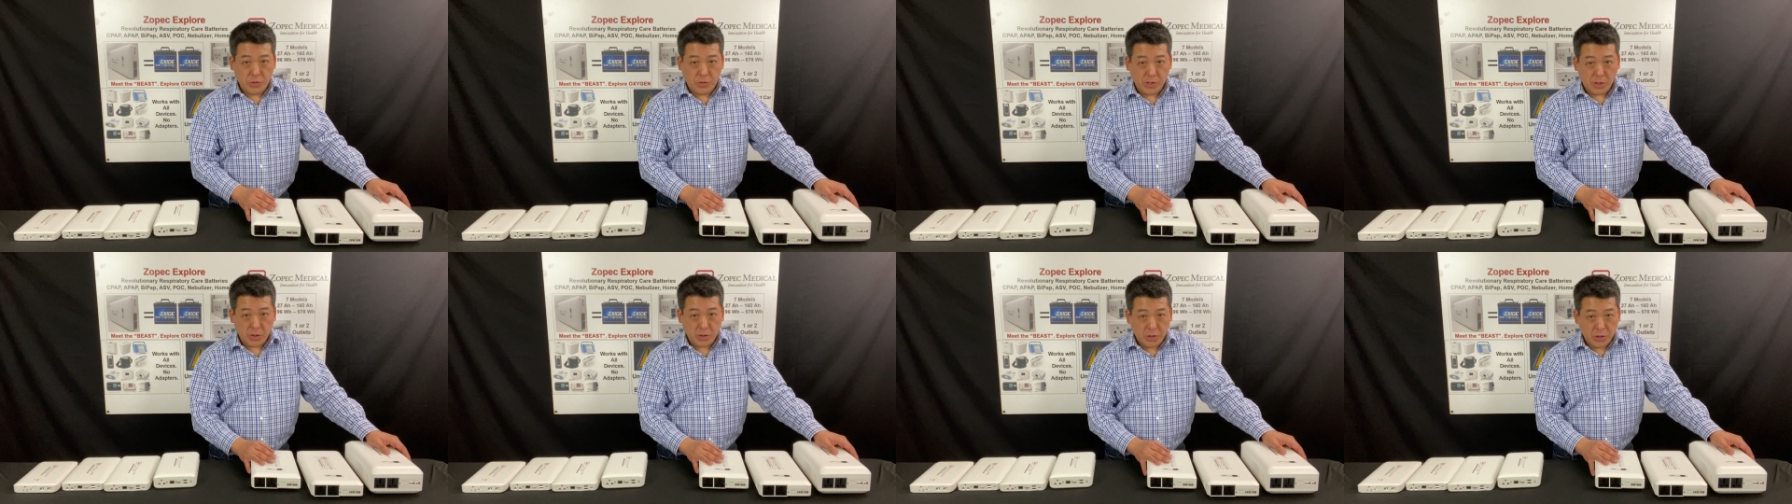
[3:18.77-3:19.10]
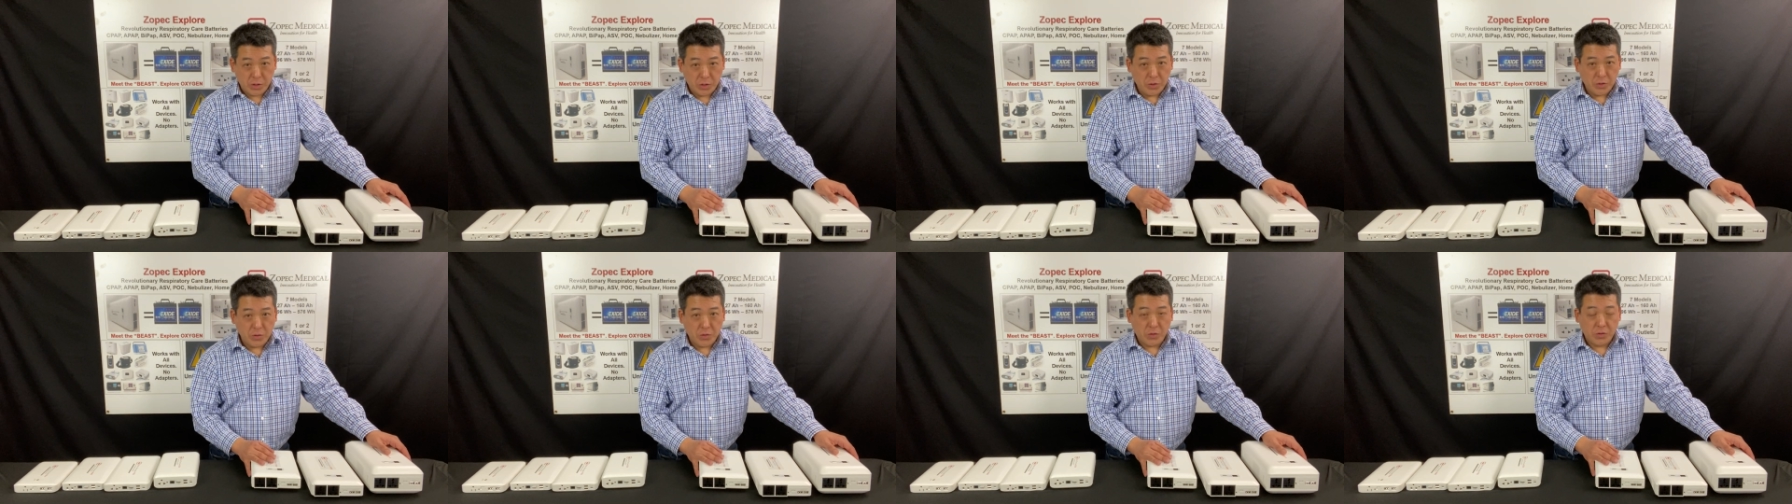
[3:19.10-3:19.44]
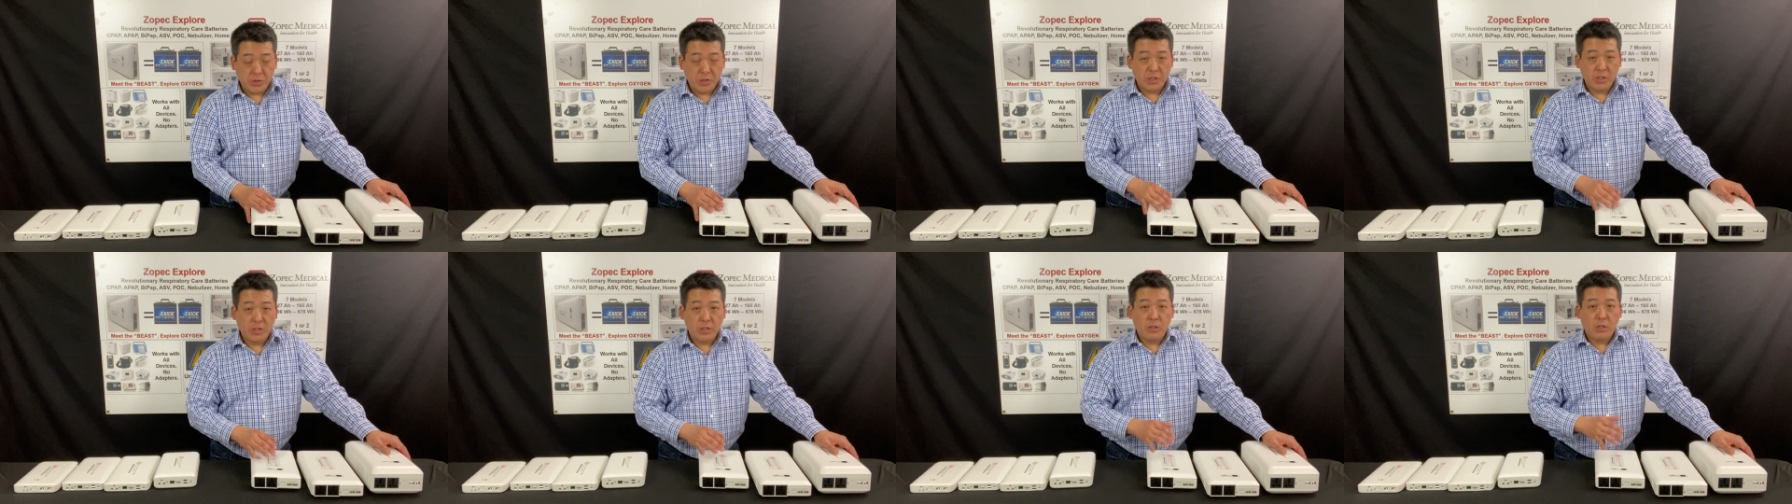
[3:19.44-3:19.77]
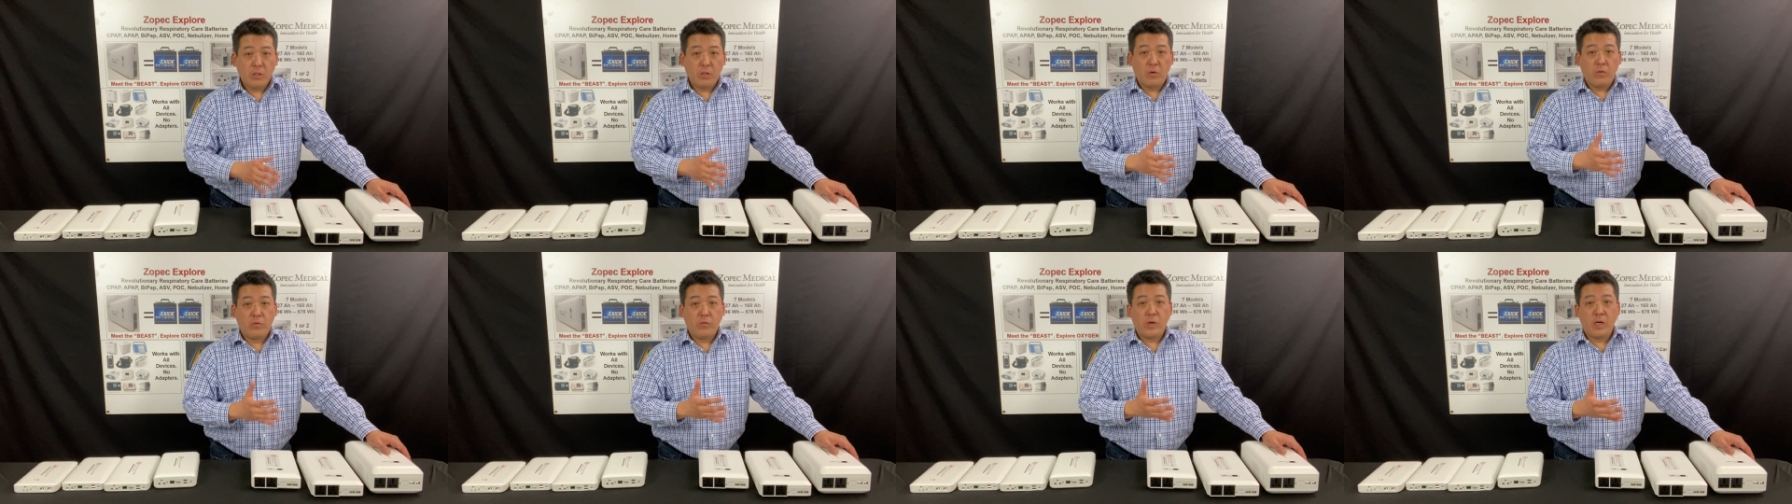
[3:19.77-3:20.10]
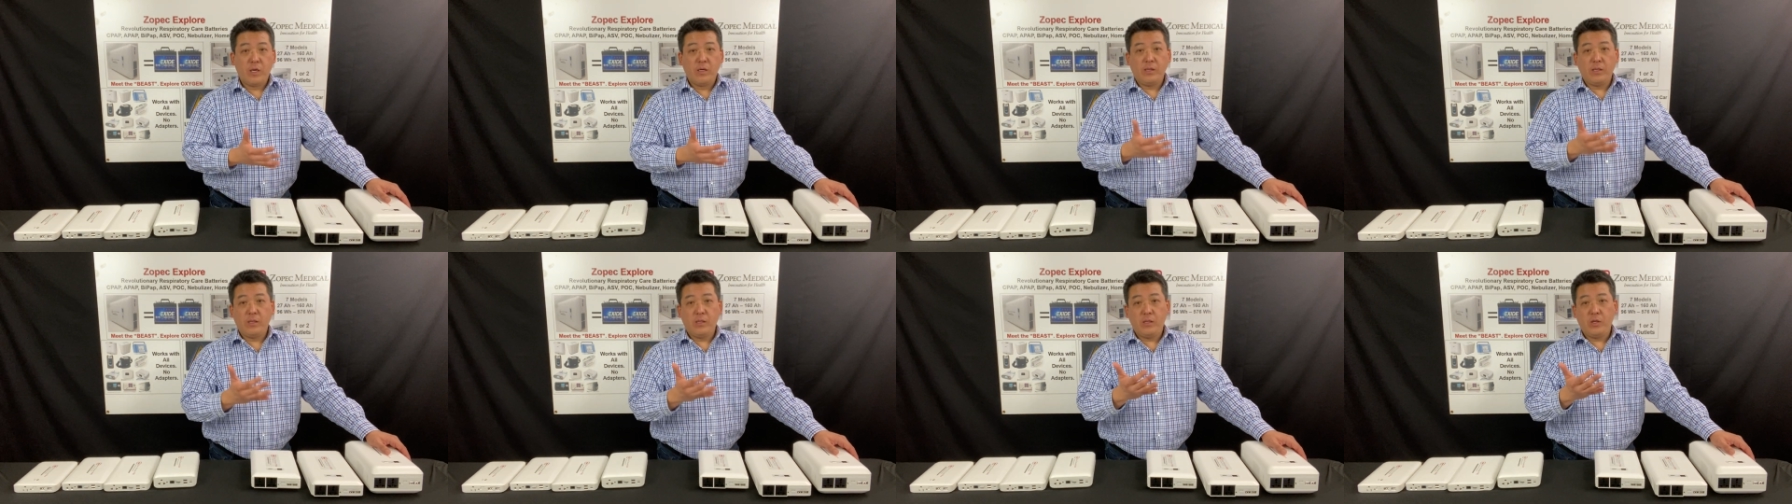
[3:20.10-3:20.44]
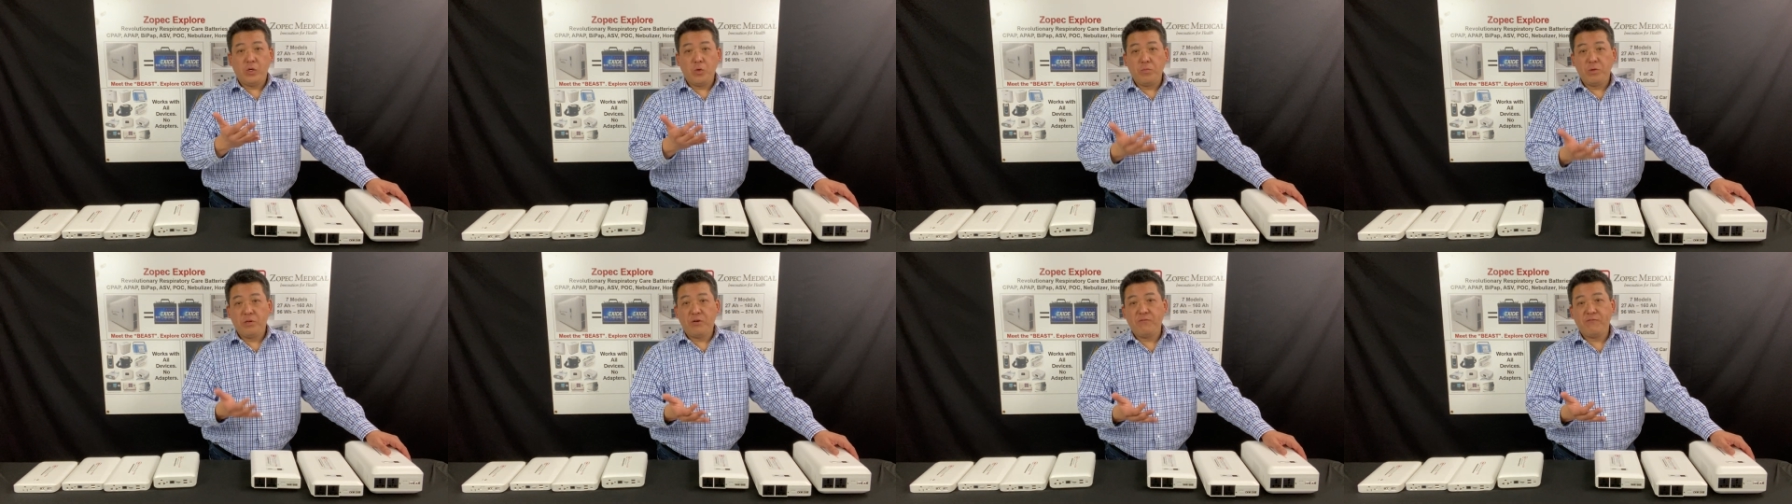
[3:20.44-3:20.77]
include running
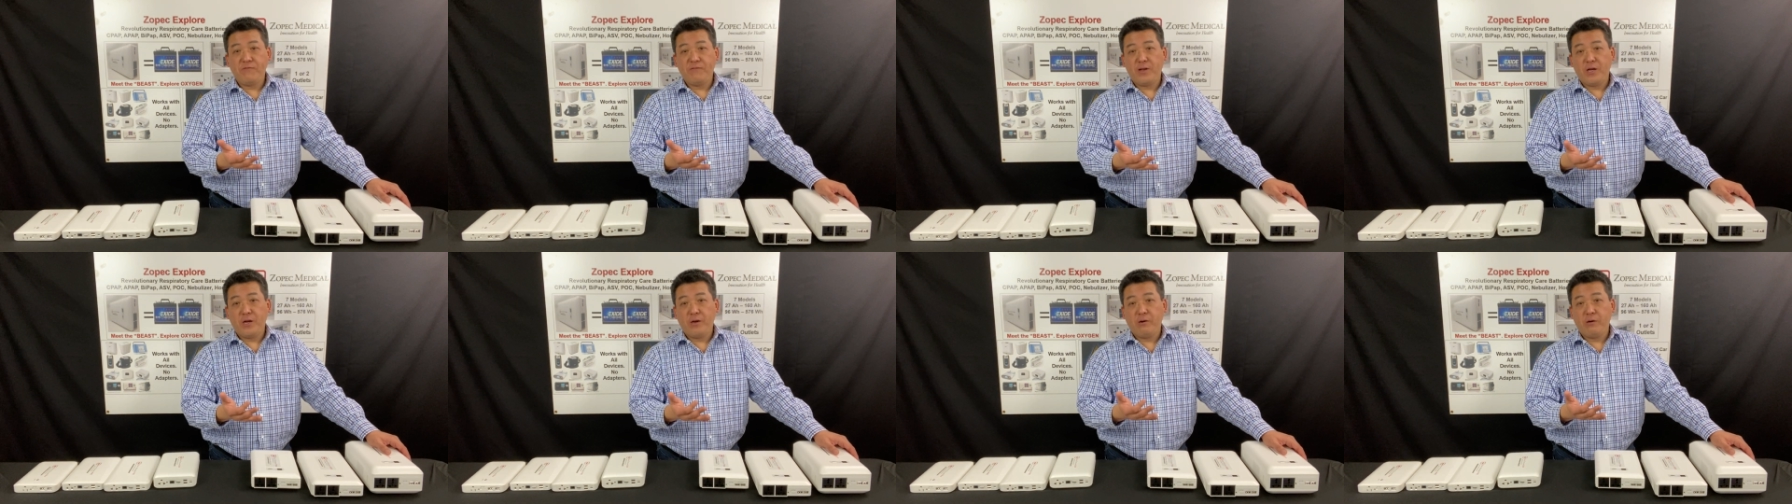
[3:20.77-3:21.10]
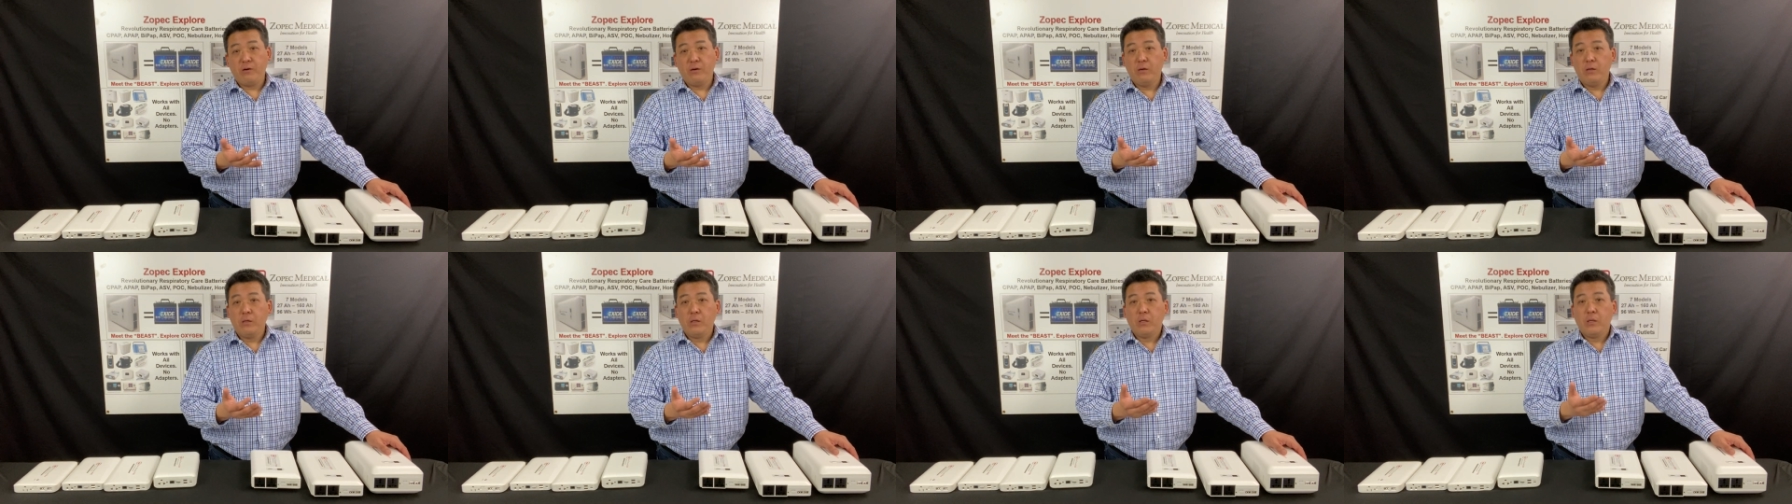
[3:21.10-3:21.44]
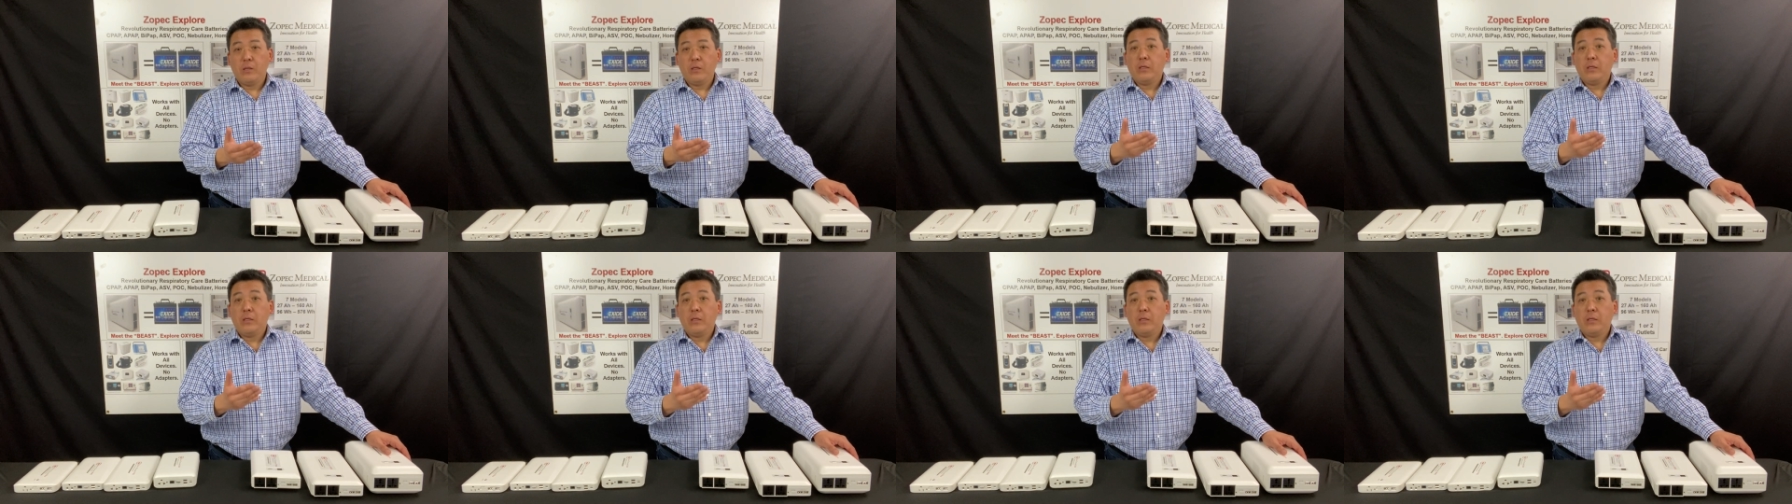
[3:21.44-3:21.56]
humidifier